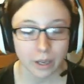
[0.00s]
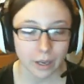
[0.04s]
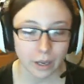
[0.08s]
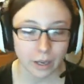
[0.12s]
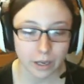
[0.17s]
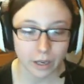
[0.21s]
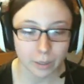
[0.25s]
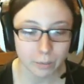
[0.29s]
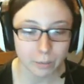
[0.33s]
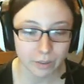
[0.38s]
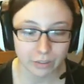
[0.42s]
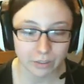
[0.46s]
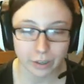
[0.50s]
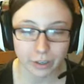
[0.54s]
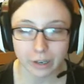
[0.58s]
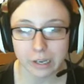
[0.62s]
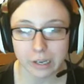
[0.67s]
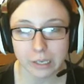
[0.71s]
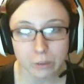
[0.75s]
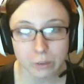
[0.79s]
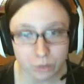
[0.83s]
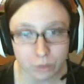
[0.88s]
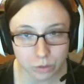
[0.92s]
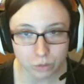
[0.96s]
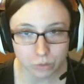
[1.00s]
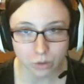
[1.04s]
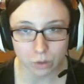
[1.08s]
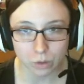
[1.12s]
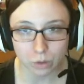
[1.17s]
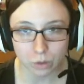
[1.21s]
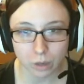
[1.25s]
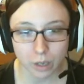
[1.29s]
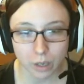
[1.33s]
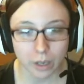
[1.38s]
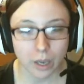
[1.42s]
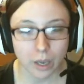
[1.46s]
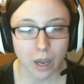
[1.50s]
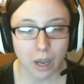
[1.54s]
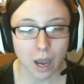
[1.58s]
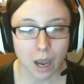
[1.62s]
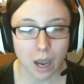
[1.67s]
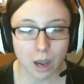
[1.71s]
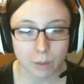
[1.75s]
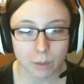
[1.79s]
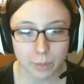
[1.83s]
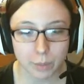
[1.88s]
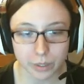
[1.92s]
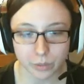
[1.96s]
it can be very useful
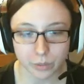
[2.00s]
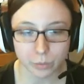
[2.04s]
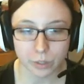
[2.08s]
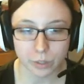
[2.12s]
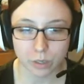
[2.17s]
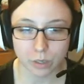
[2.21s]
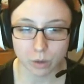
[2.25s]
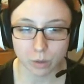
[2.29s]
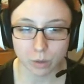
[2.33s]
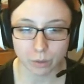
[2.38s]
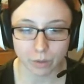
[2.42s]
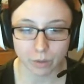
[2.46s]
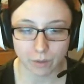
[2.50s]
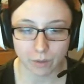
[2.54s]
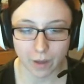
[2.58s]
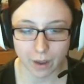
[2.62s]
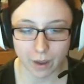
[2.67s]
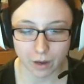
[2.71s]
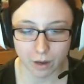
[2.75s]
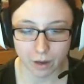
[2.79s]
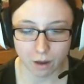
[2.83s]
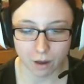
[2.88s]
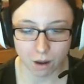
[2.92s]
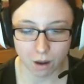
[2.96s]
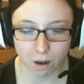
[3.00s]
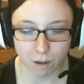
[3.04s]
because we know that